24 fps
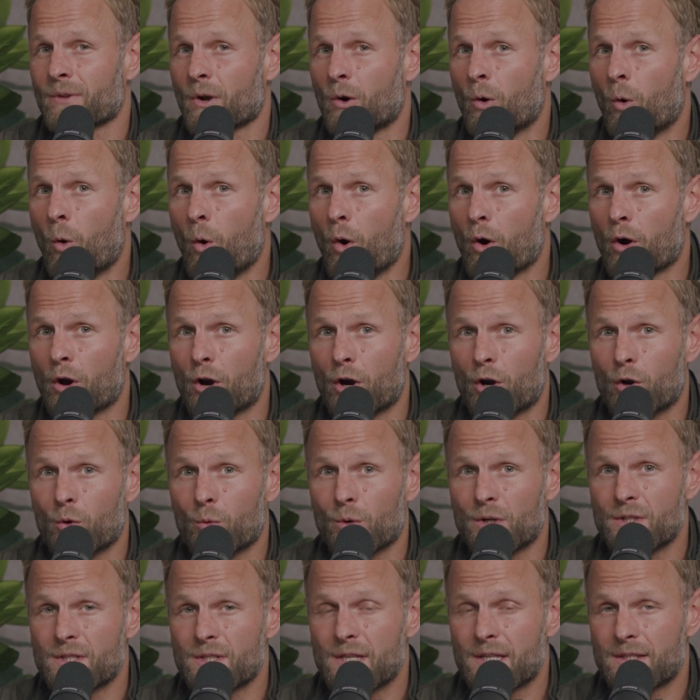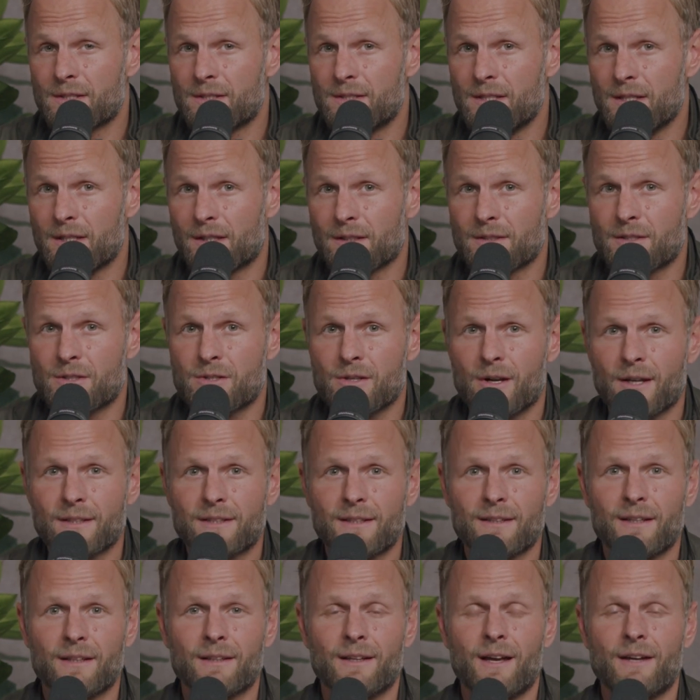or we're just
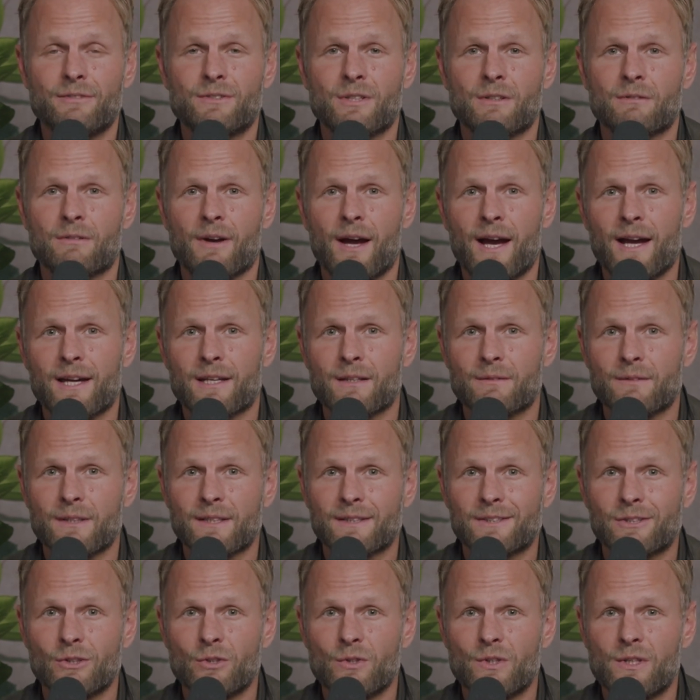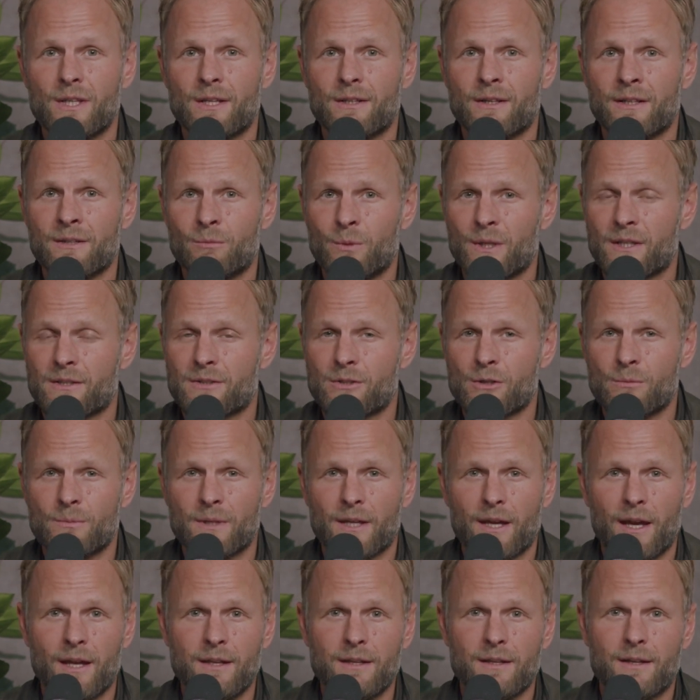deconstructing it left and right, and we assume
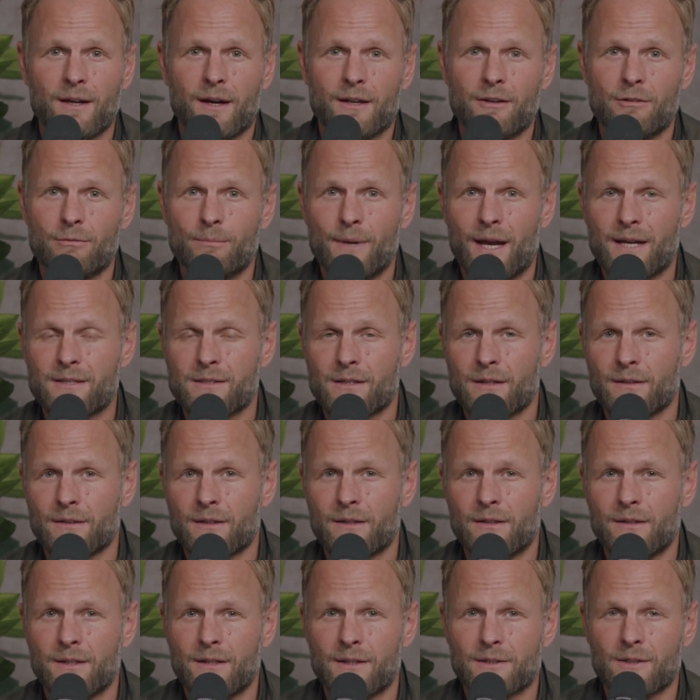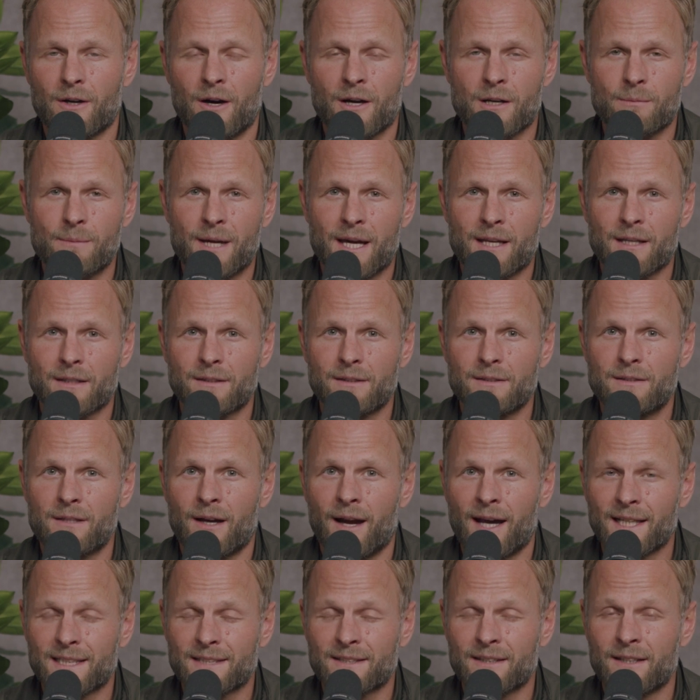that any kind of masculinity is automatically
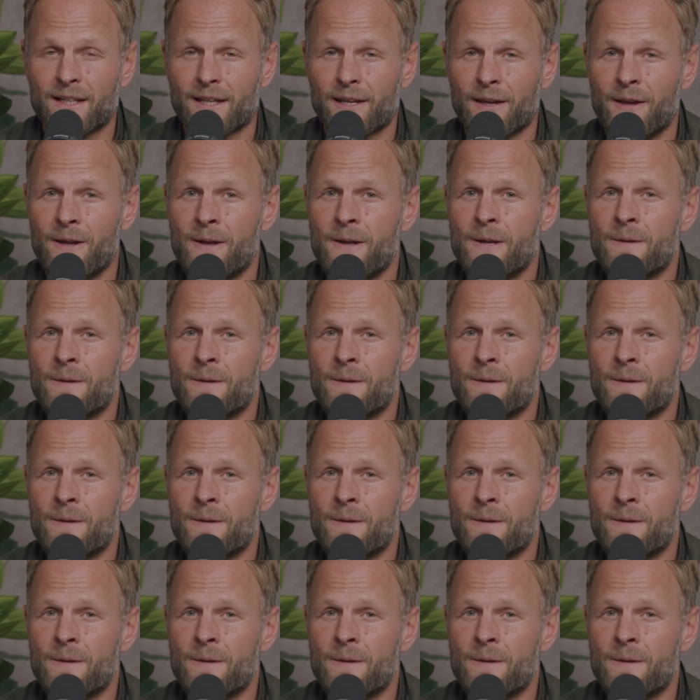toxic.